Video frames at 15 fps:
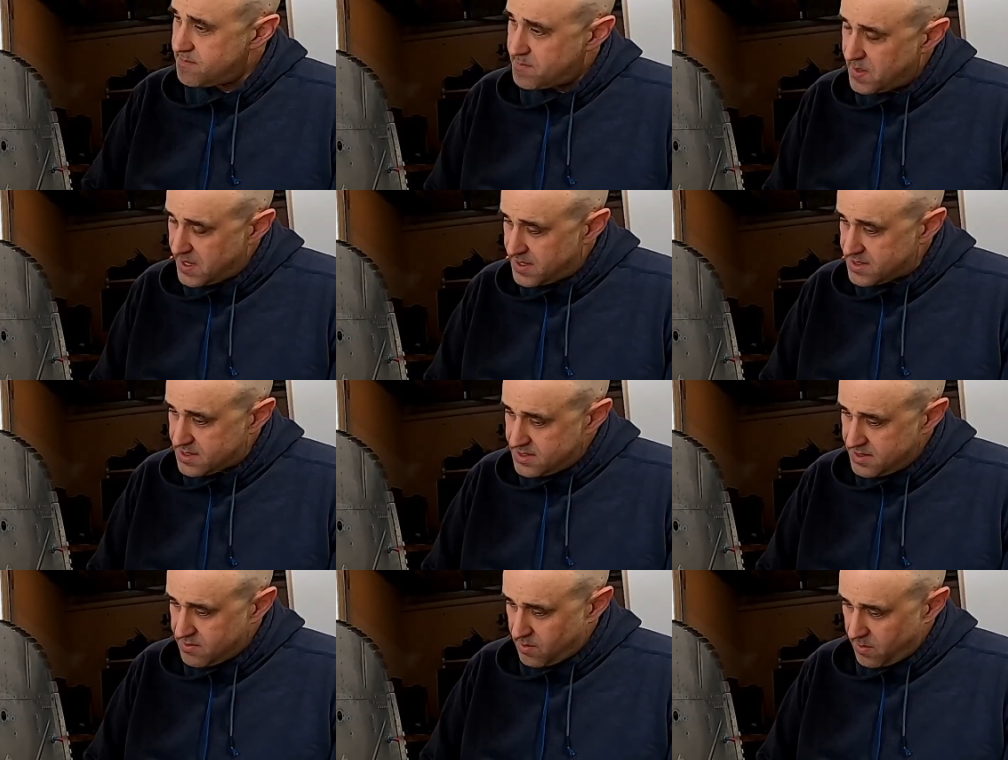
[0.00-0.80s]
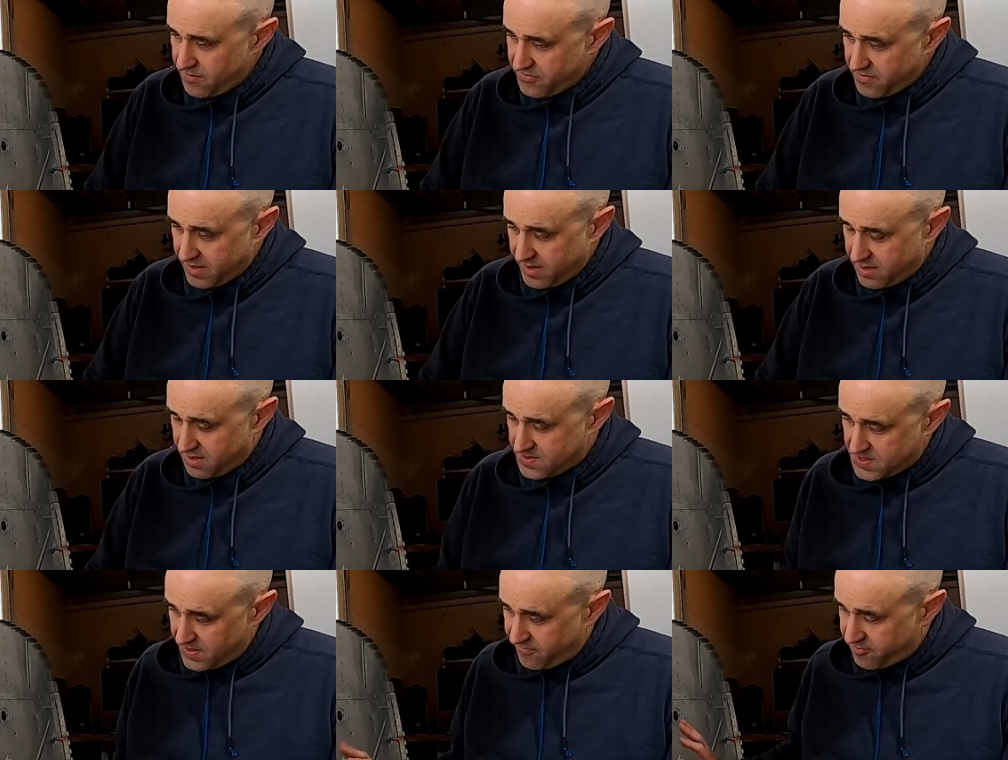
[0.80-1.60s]
But it will also get
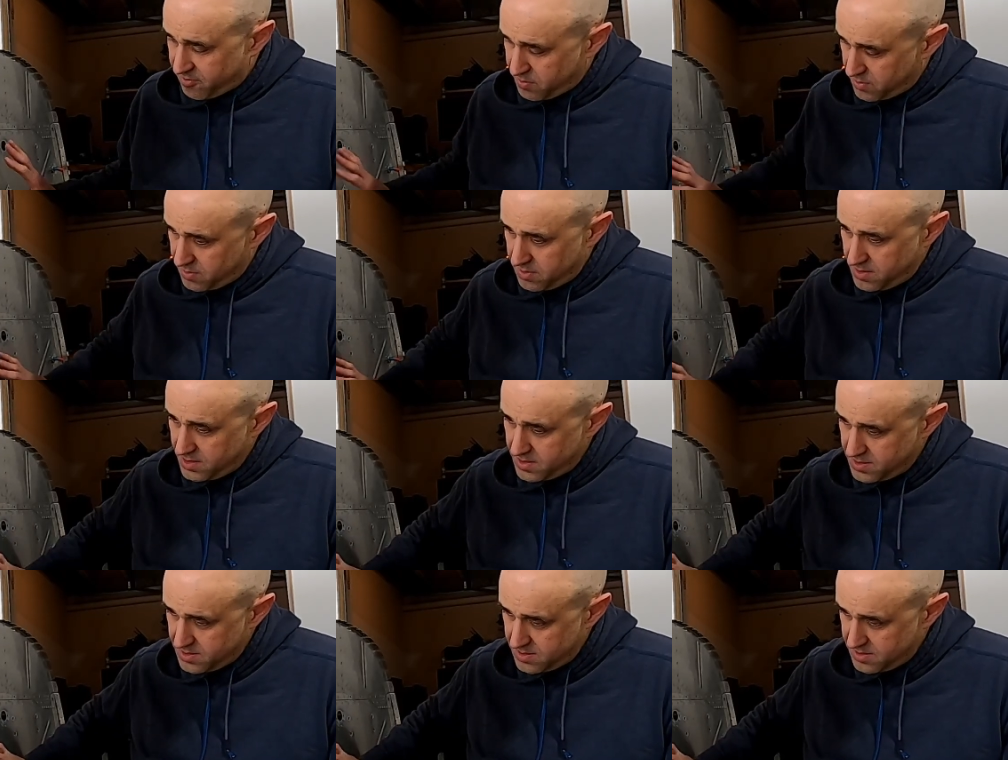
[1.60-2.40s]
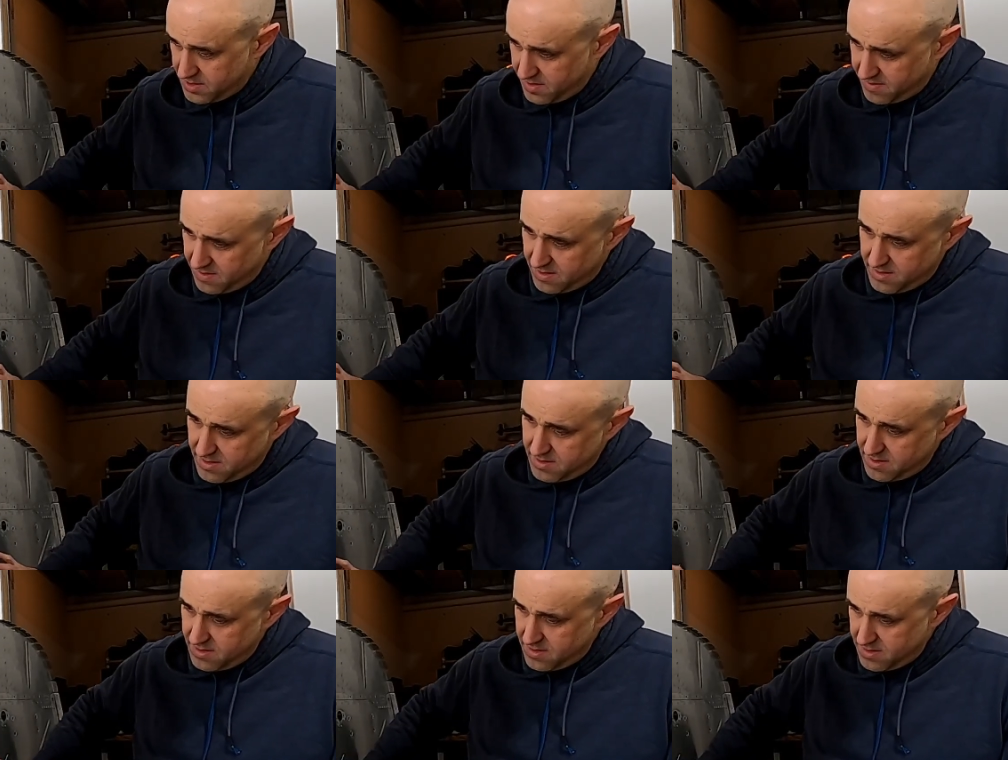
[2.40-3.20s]
uncomfortable
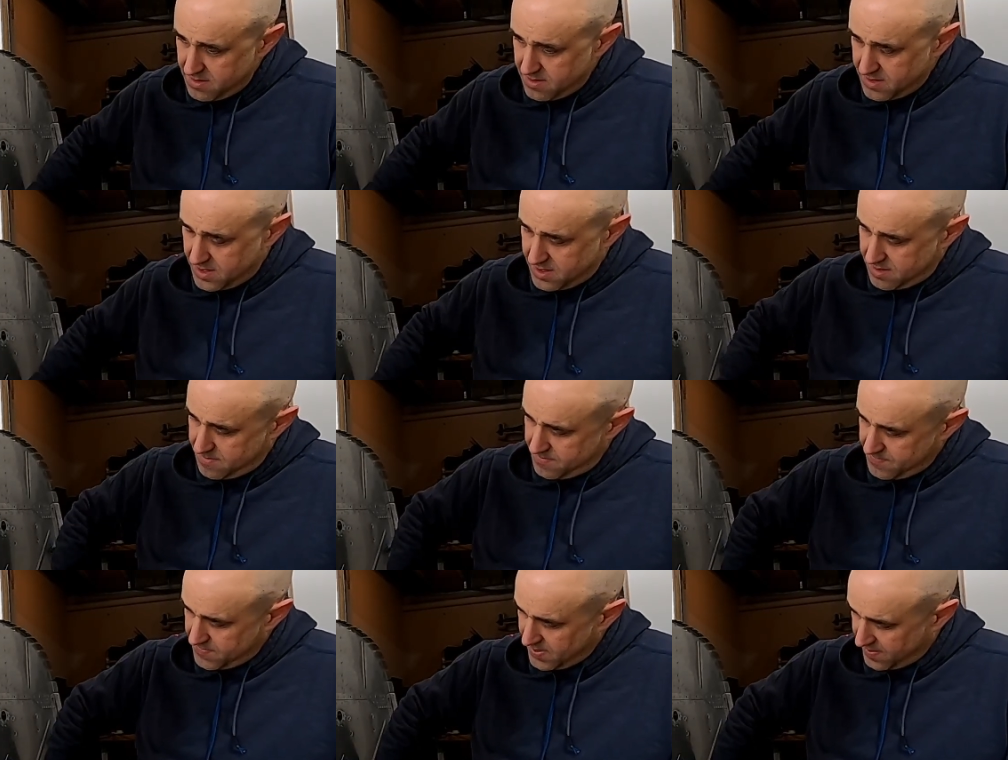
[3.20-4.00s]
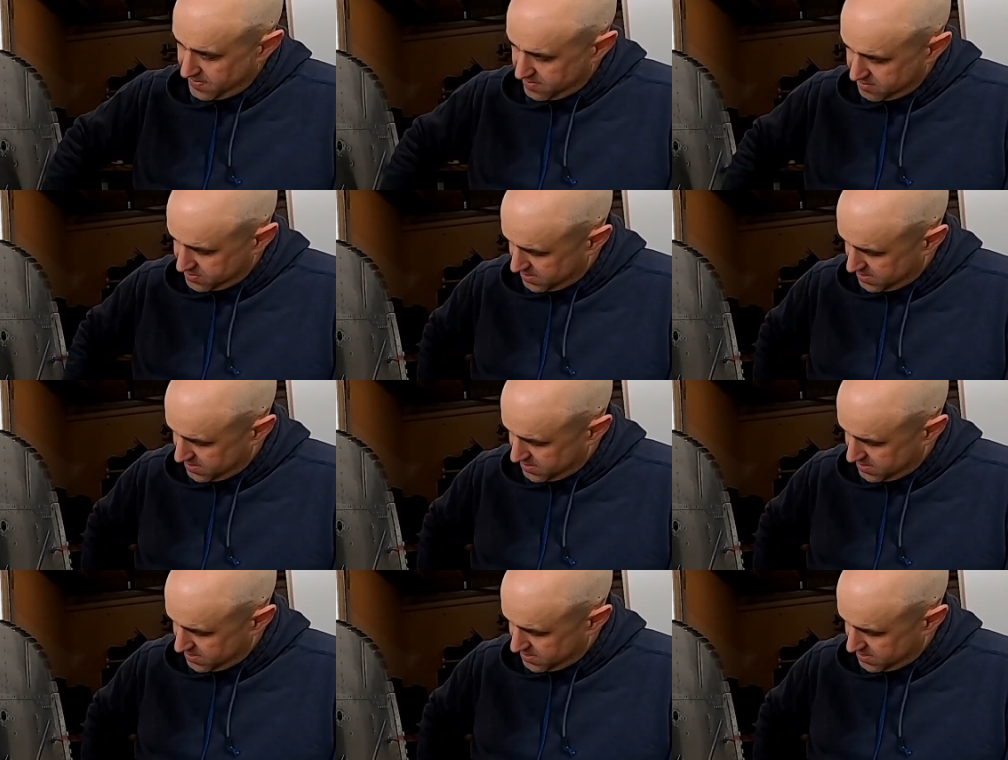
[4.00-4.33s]
on the other